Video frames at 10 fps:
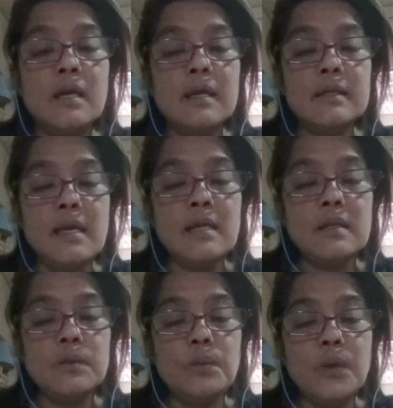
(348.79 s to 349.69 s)
And
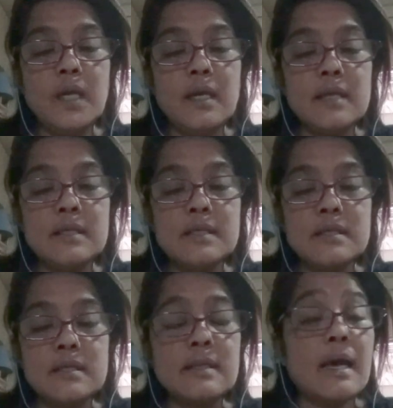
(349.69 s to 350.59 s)
then when
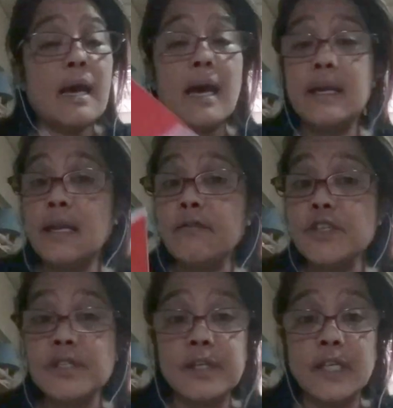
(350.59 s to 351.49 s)
I never
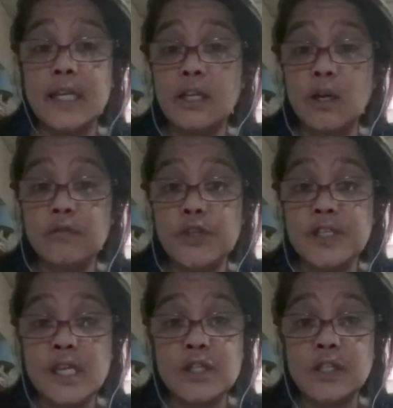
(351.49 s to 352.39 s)
start any
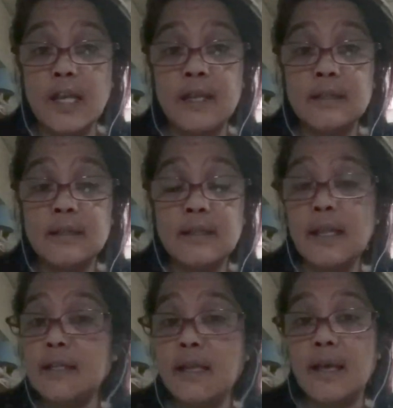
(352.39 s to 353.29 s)
conversation yet,
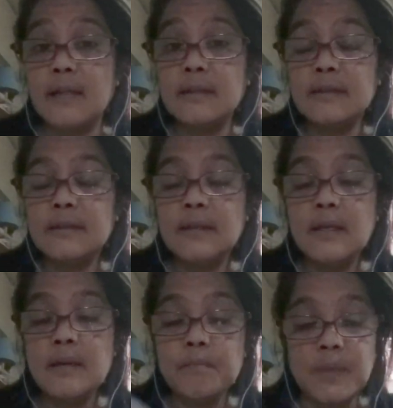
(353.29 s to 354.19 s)
not yet.
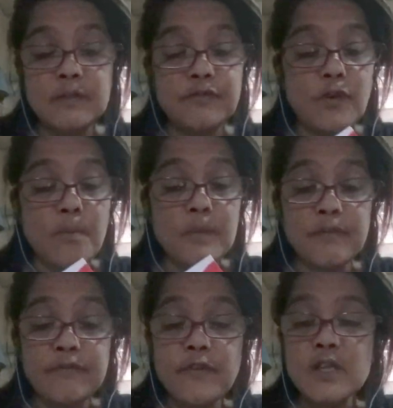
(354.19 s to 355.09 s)
But from the
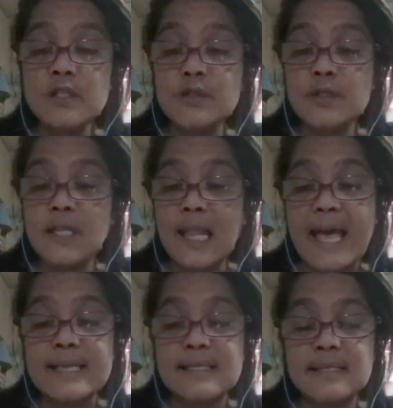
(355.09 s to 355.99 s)
first to the
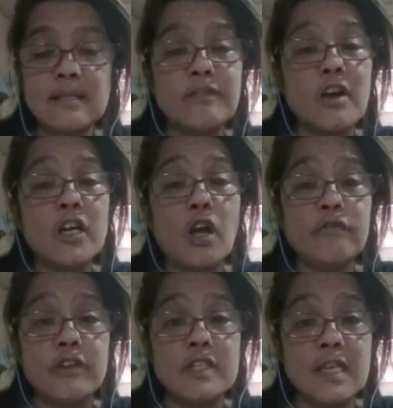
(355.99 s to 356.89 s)
last of our
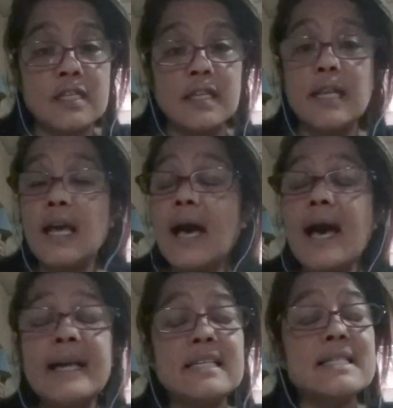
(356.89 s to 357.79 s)
conversation,
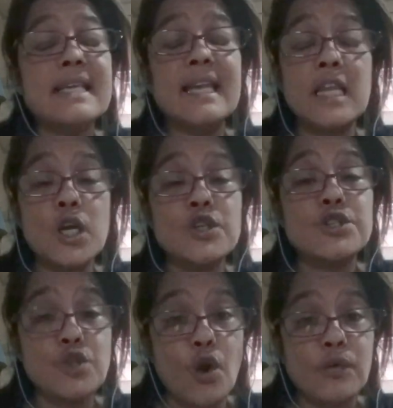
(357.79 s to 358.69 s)
I just can hear
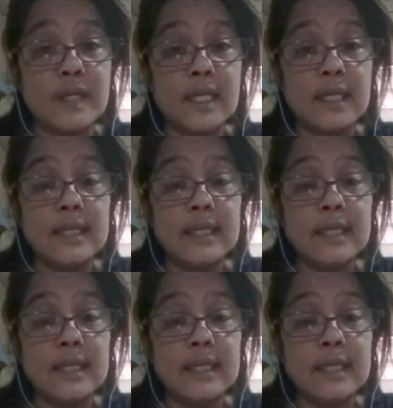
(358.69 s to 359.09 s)
sorry.